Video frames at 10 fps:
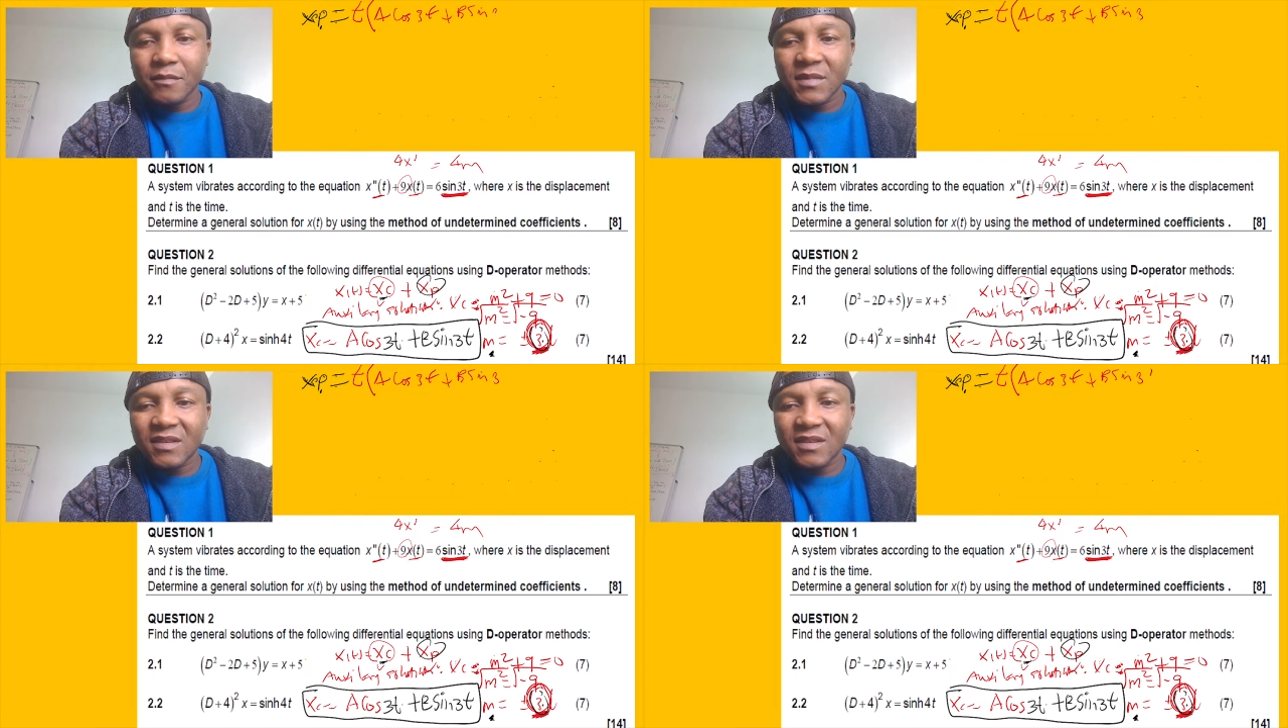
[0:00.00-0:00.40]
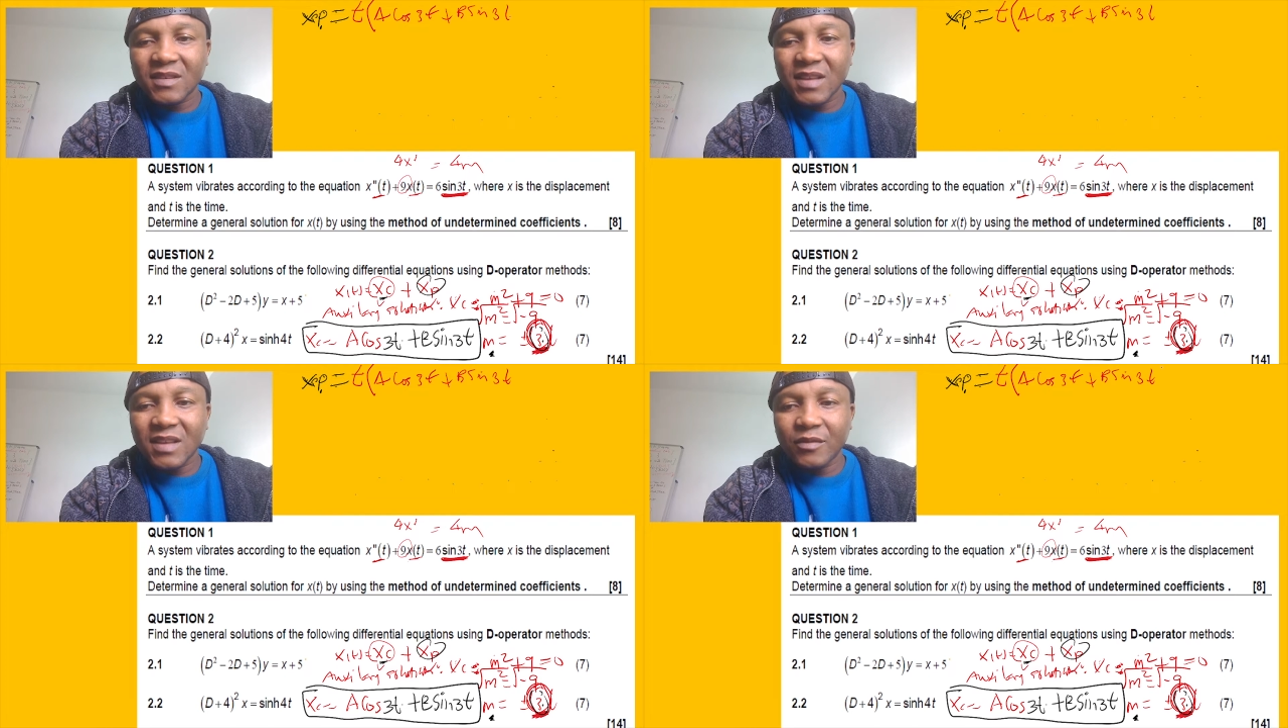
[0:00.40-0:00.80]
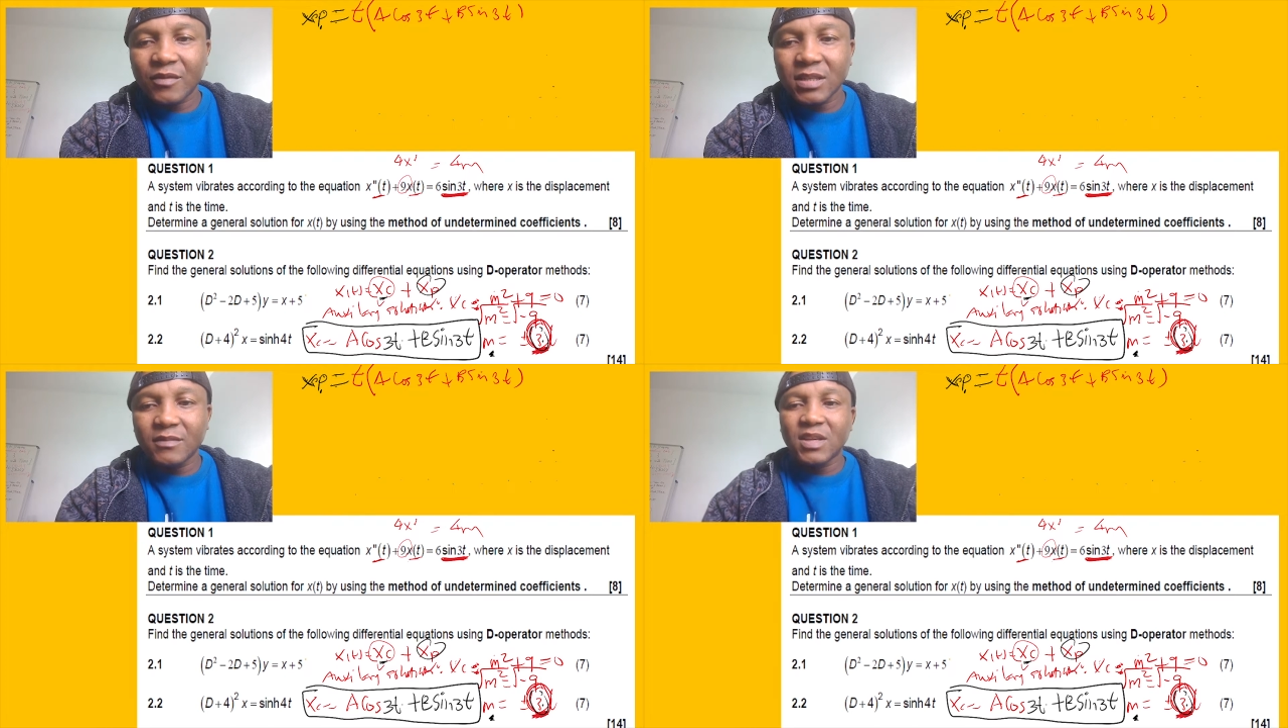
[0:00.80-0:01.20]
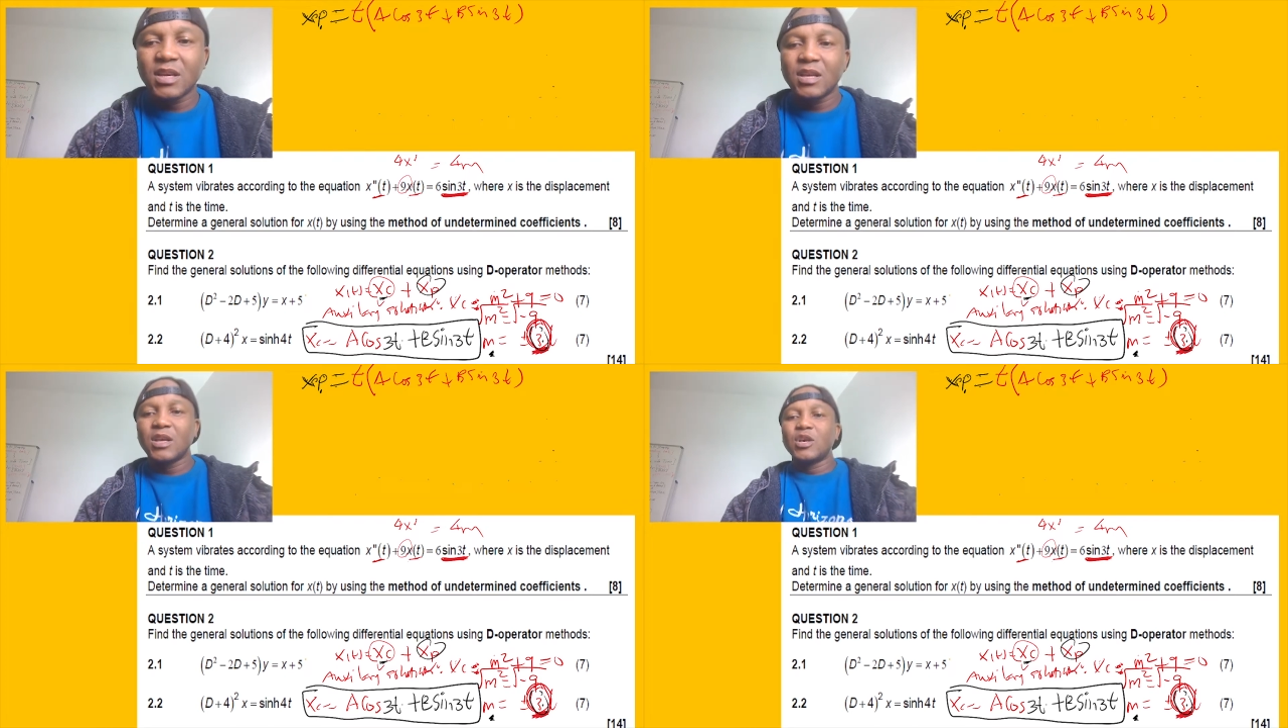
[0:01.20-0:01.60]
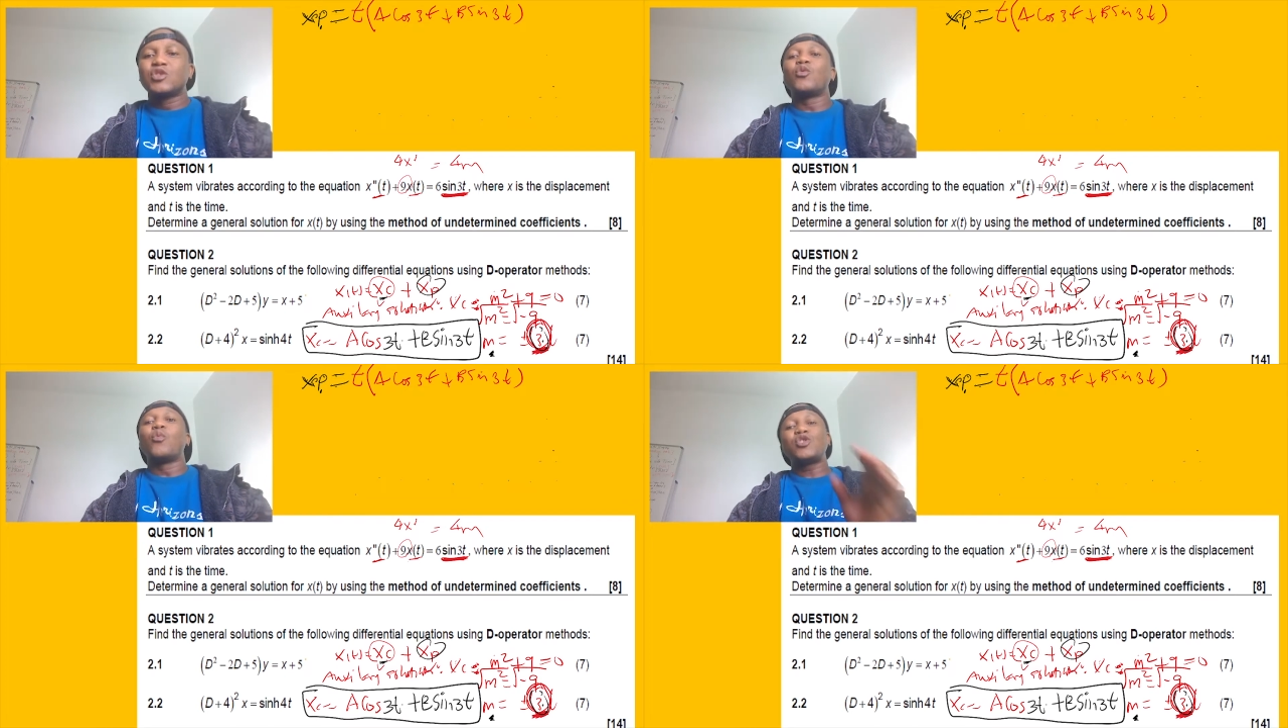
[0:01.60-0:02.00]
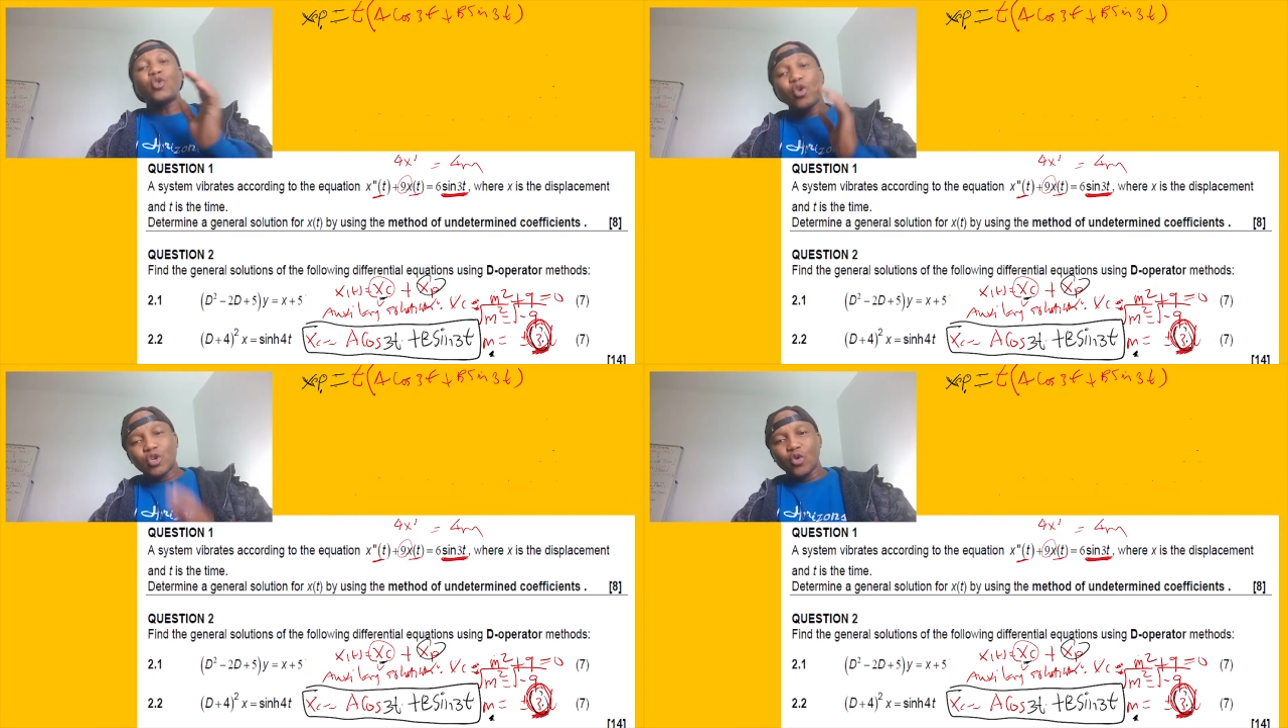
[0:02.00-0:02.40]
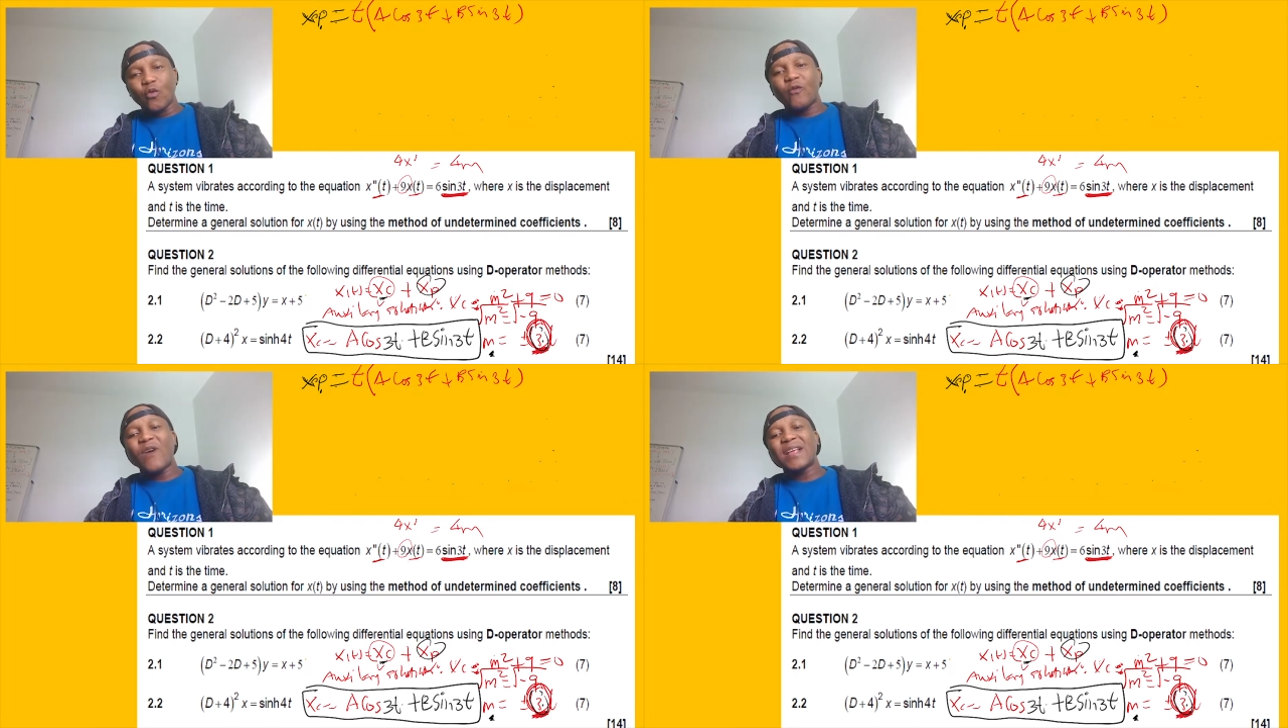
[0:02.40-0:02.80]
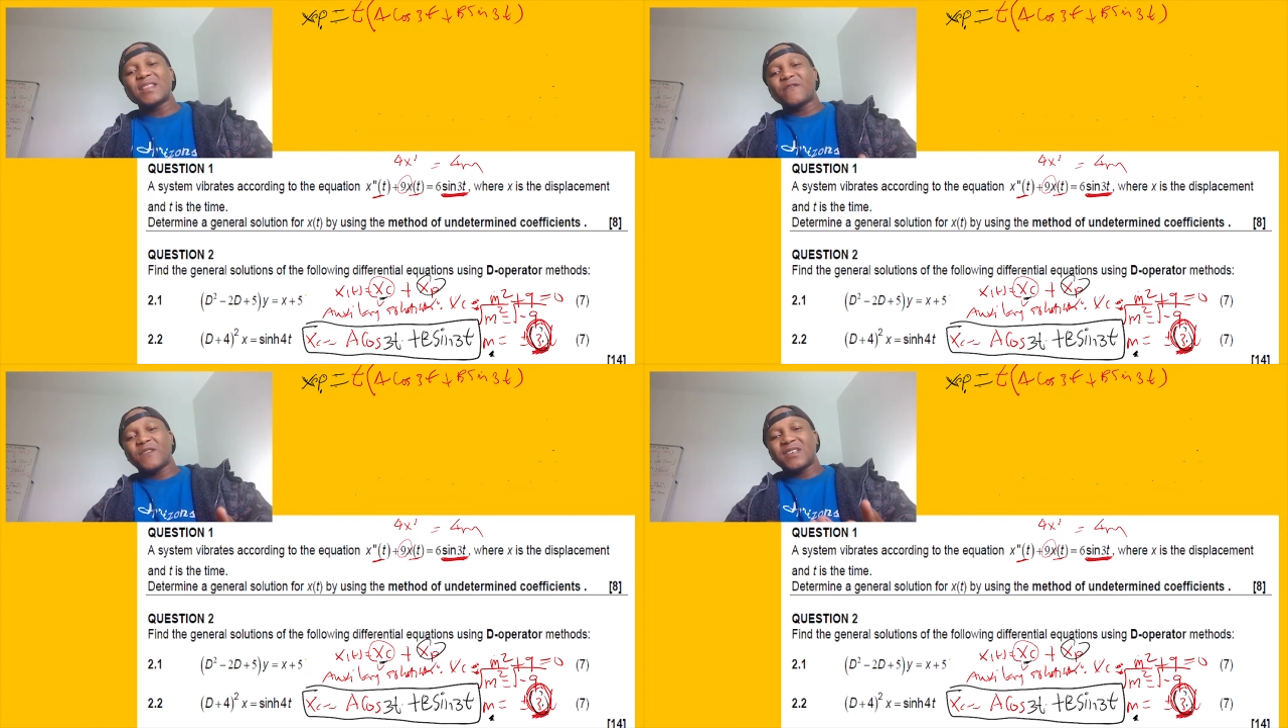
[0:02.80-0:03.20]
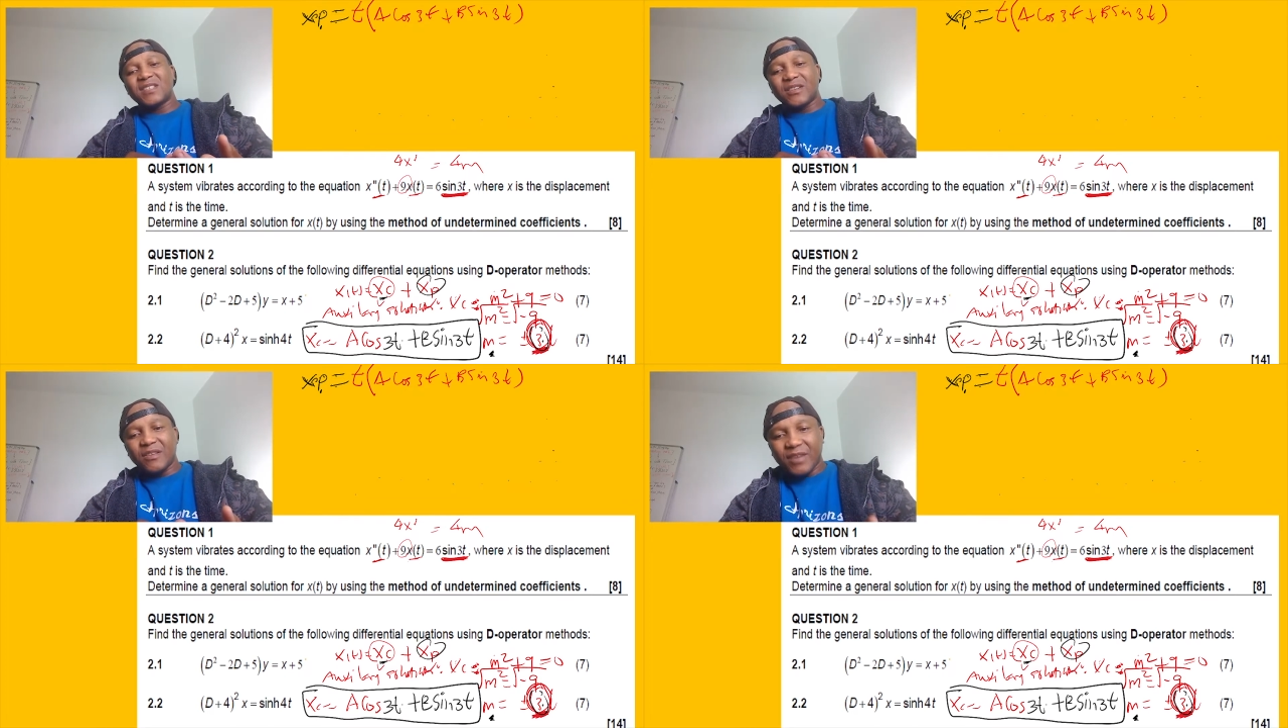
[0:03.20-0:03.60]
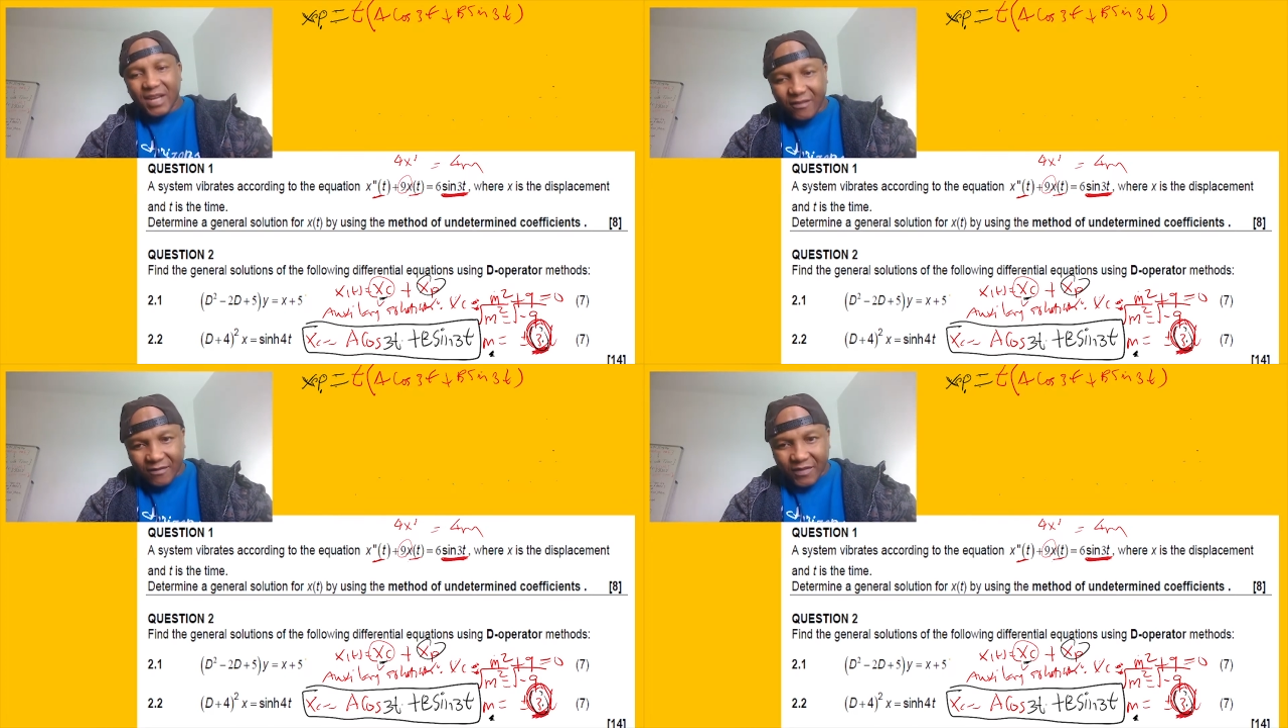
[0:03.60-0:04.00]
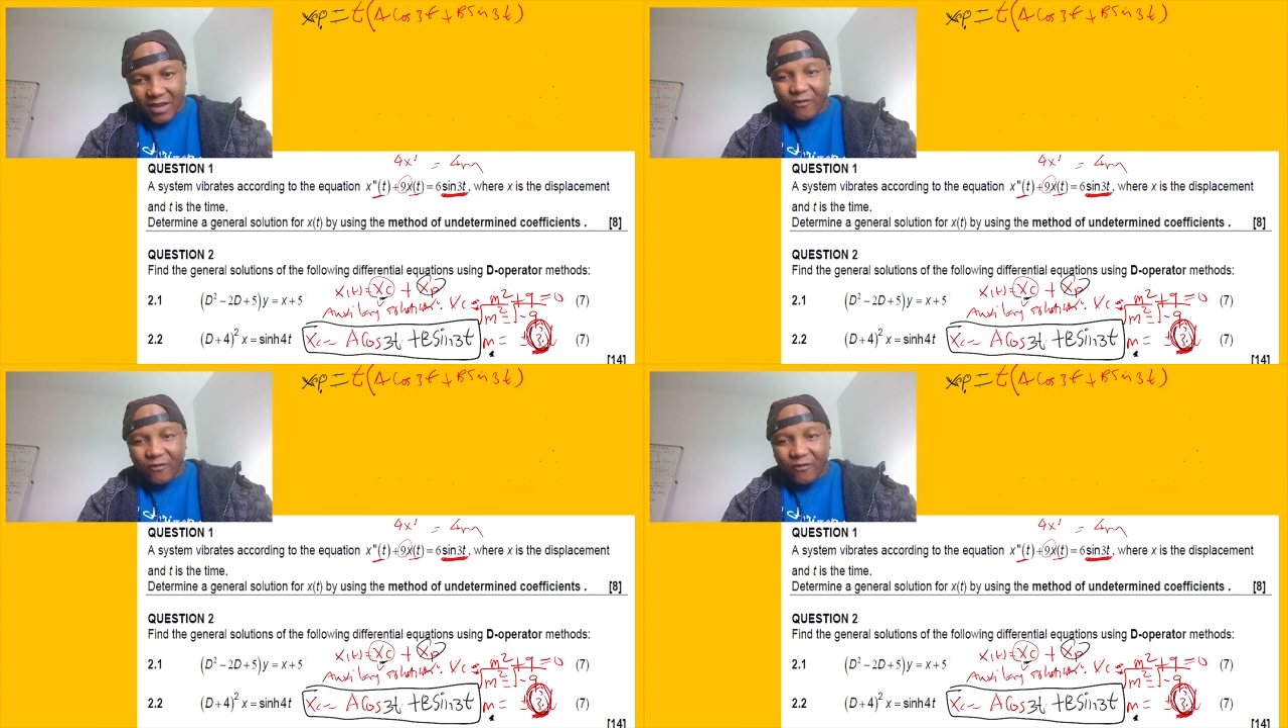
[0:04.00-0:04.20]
sine of 3T. So what you're gonna do, find the first derivative,